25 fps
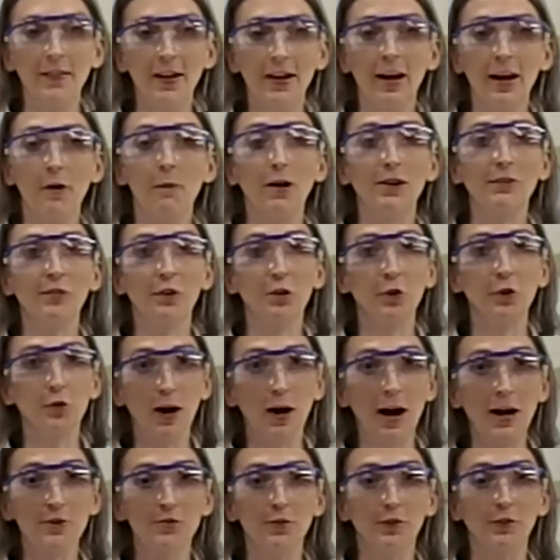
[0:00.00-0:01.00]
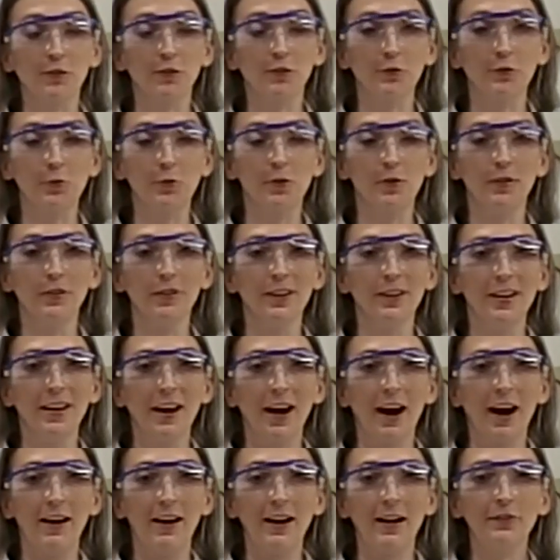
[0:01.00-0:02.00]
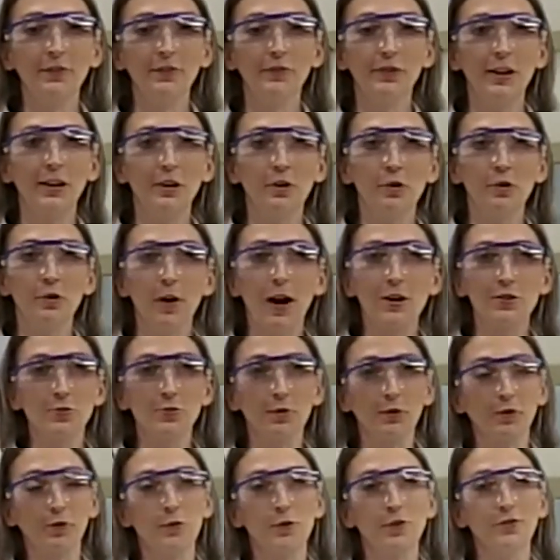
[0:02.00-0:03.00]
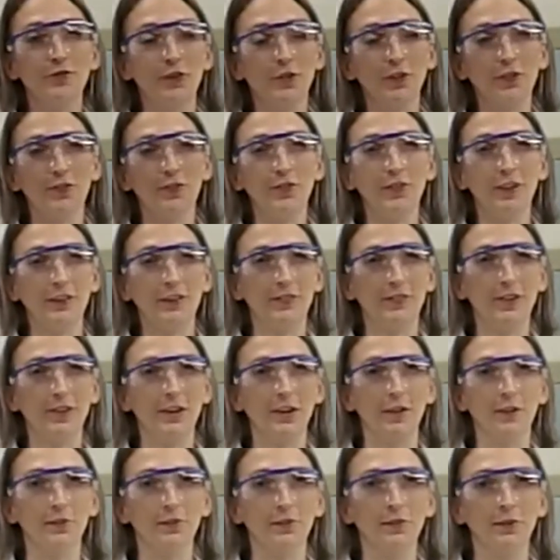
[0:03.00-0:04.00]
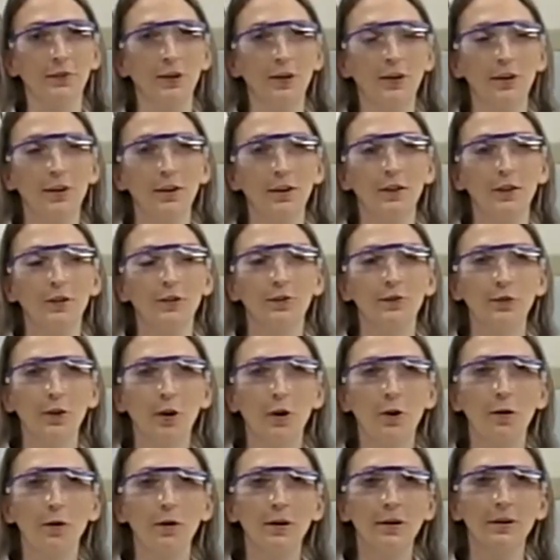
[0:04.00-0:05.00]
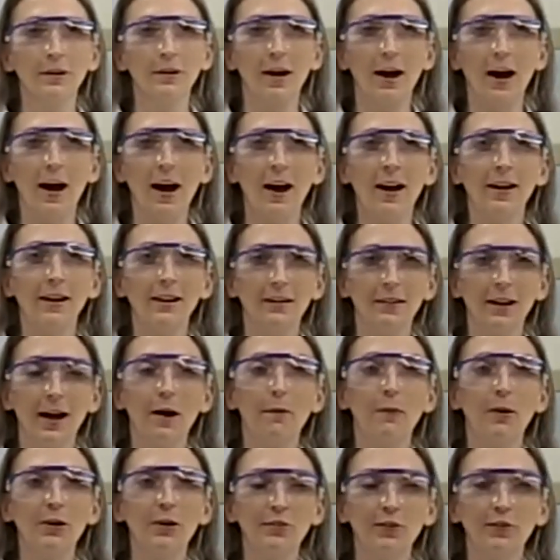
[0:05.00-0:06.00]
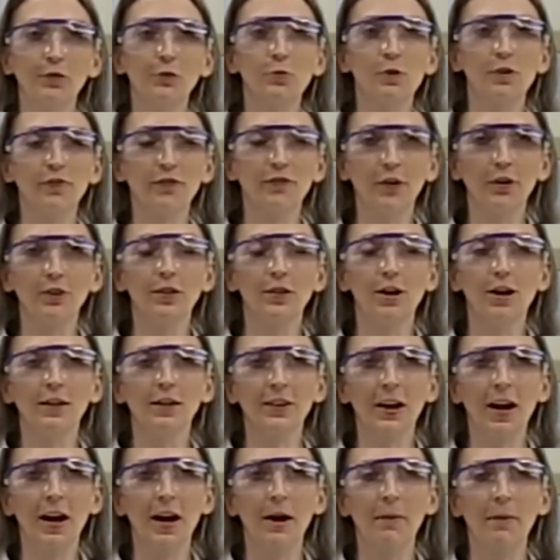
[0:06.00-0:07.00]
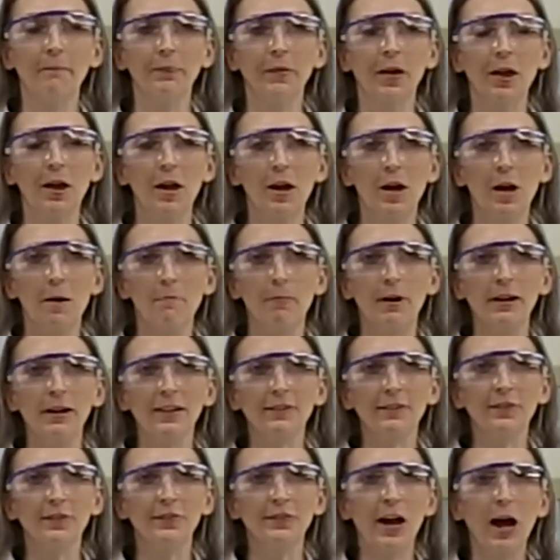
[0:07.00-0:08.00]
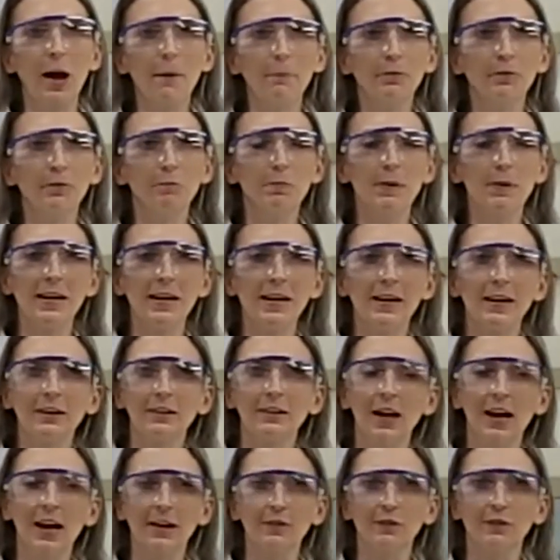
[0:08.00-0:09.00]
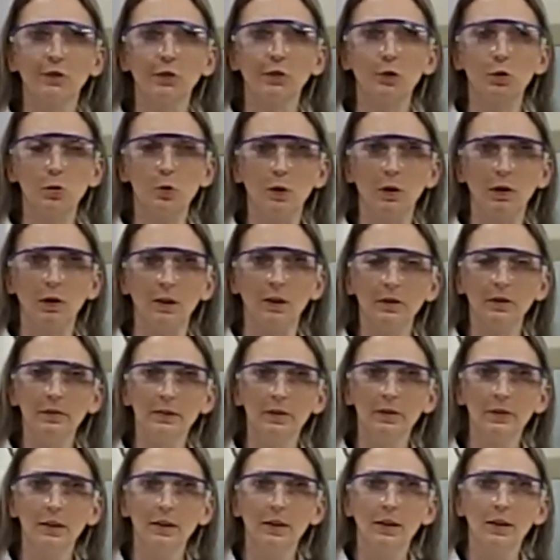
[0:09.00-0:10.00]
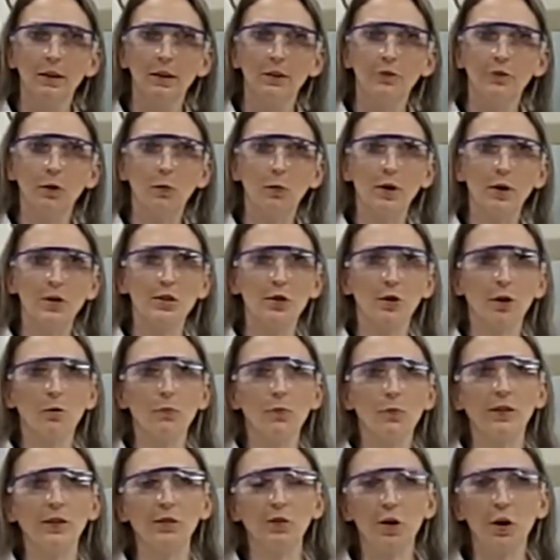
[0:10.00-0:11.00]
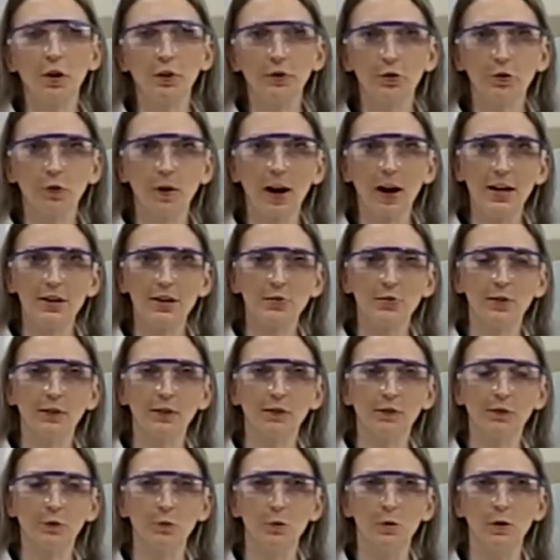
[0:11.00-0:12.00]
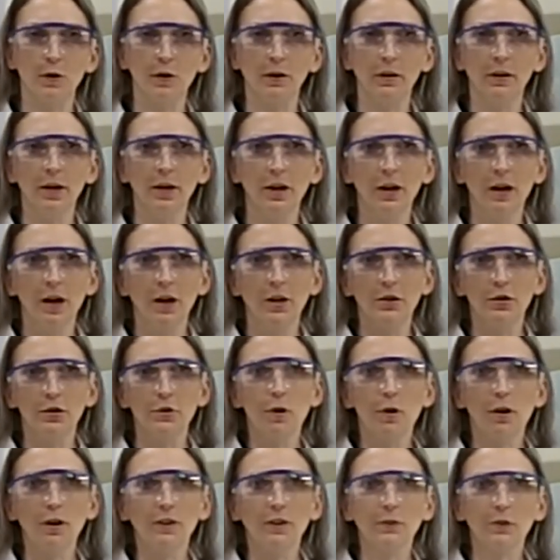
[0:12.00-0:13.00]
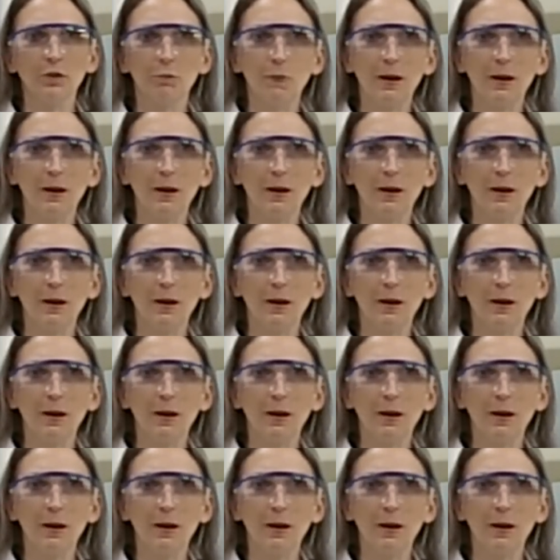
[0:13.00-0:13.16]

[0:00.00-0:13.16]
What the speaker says: and then I went to graduate school, and I stayed in graduate school for 6 years. So I went to school for a long time, but it stops being like school. So when you're in what's called graduate school, you aren't